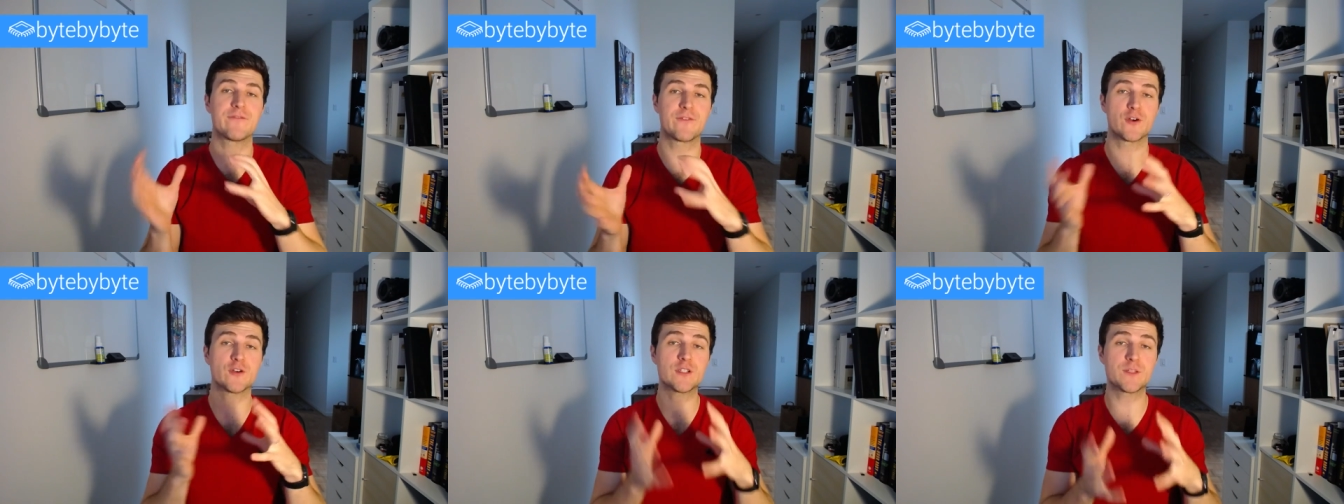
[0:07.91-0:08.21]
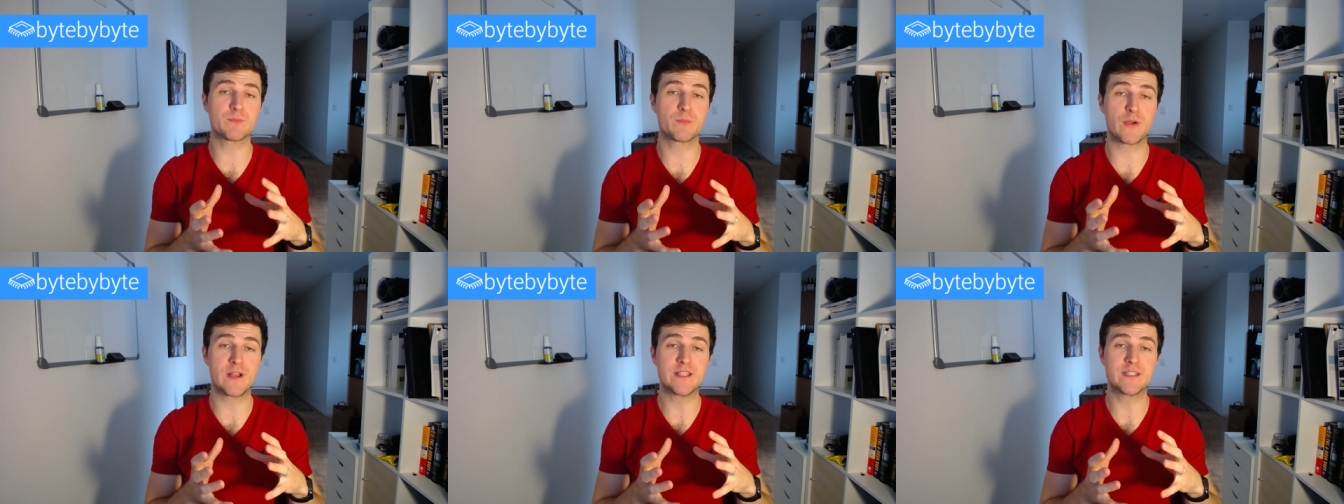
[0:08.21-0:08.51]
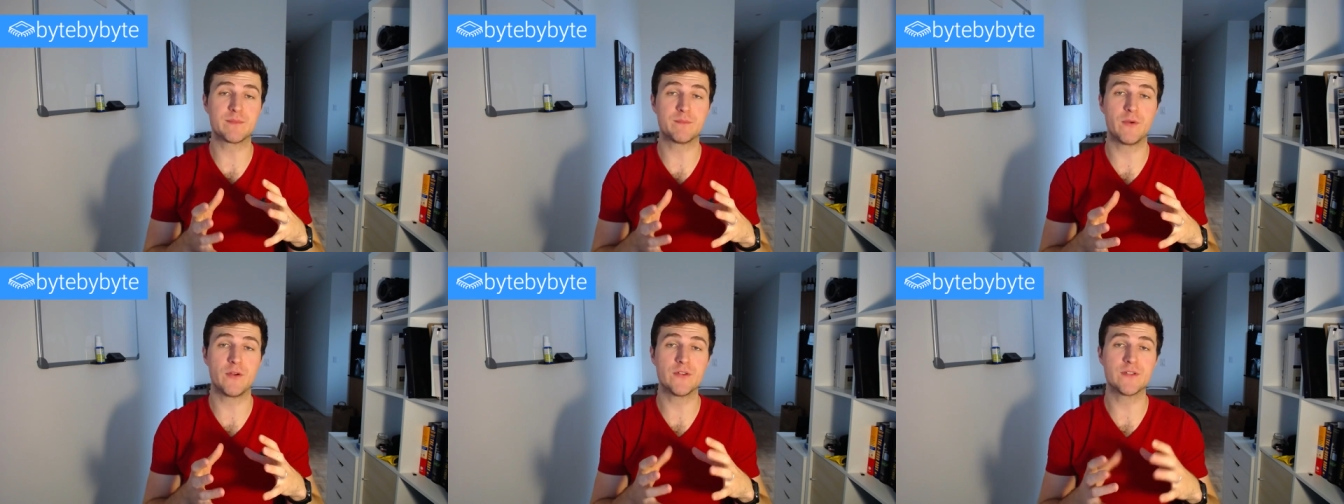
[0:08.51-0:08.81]
first
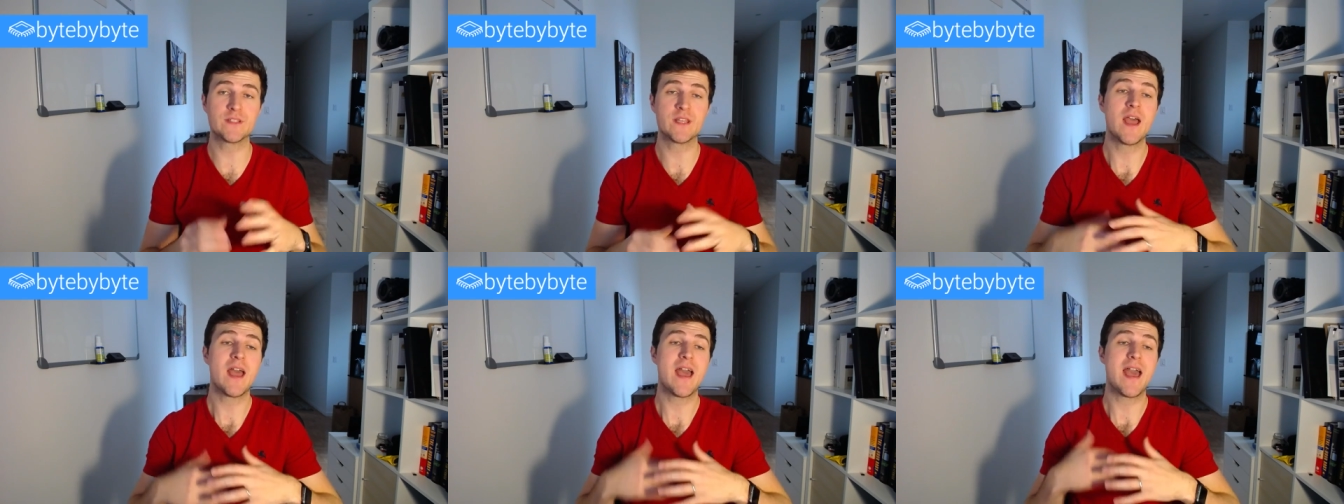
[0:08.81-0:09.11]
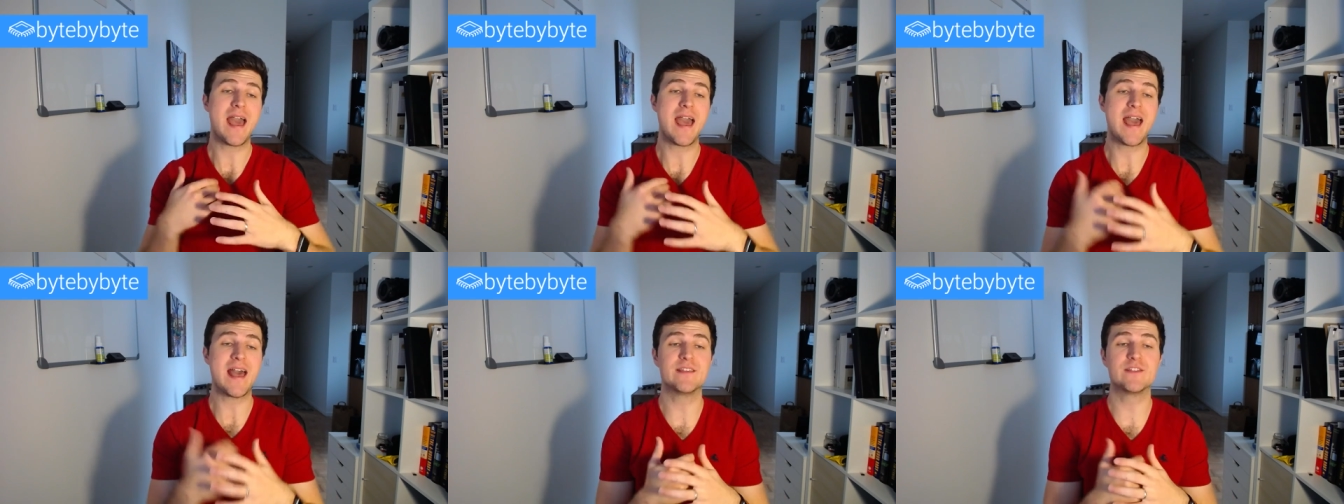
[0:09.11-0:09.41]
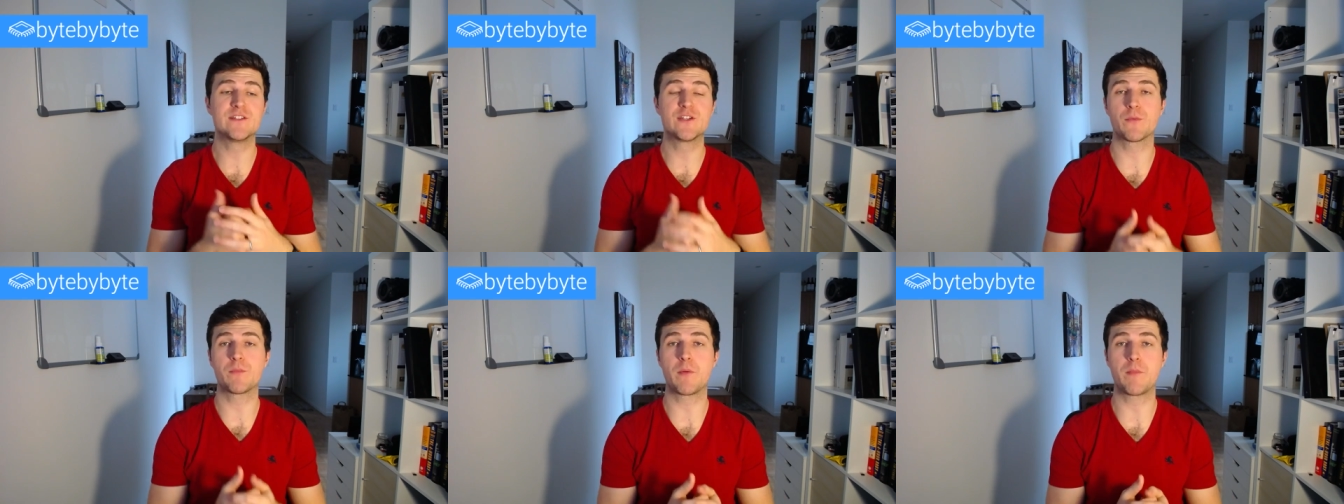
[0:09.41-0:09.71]
principles
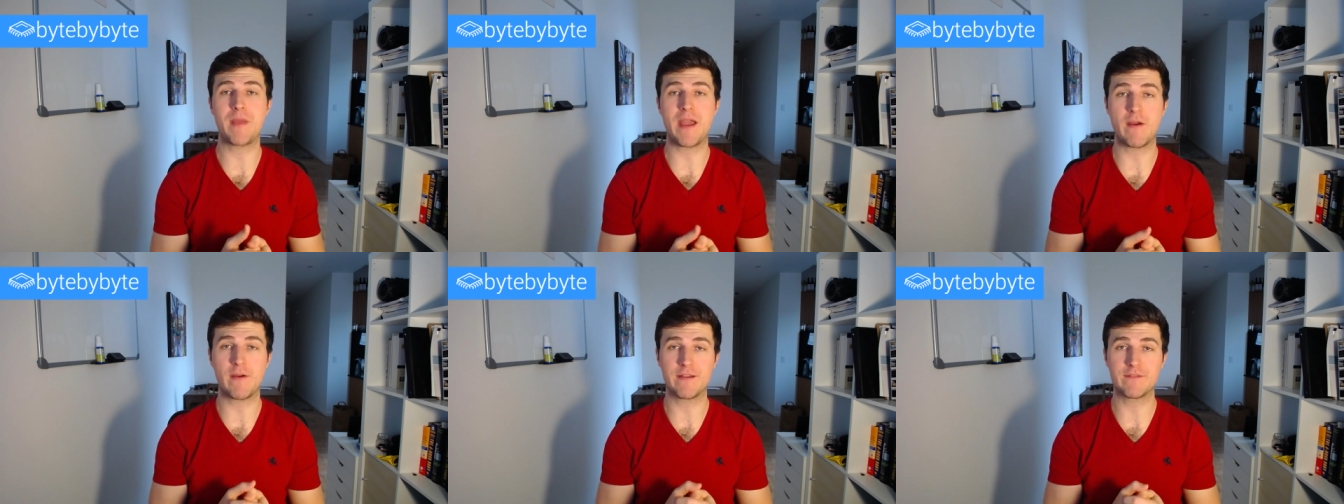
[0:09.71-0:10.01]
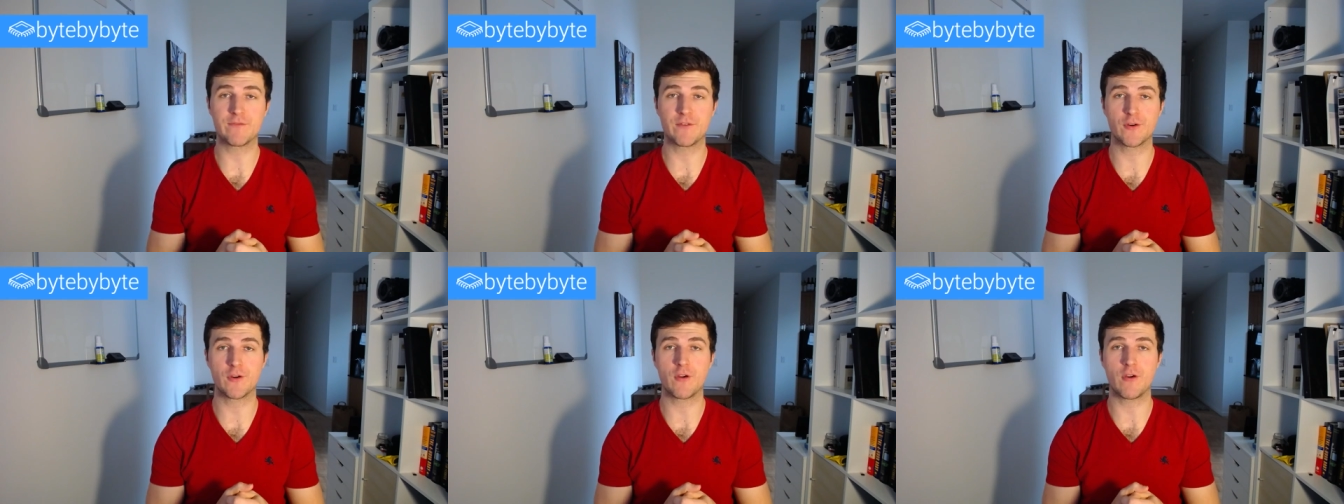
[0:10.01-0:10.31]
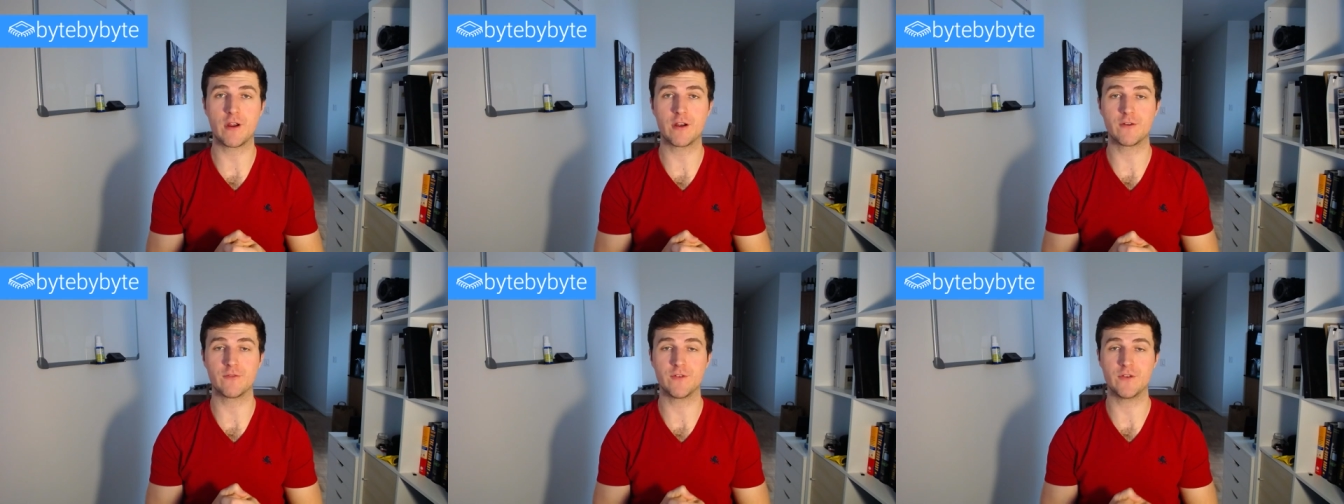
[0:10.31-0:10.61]
as you're preparing for
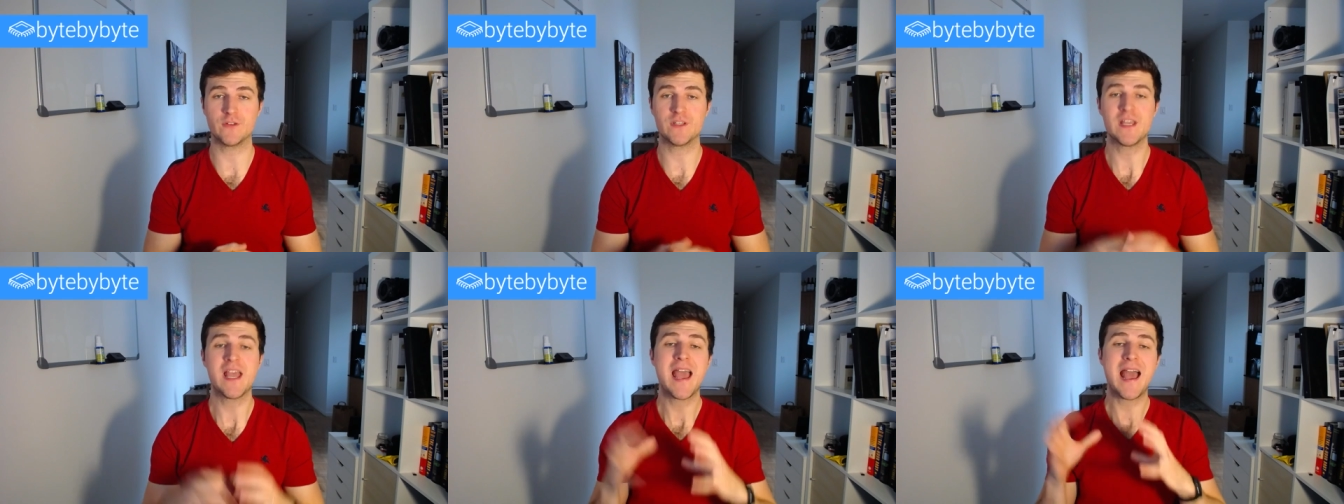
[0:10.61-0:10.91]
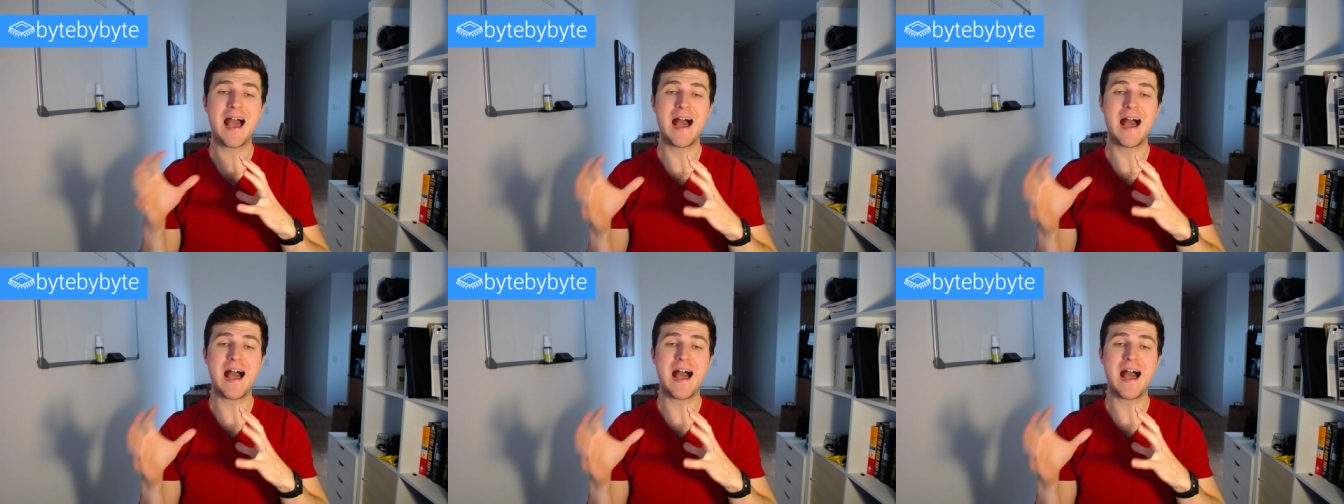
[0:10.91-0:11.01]
your interviews,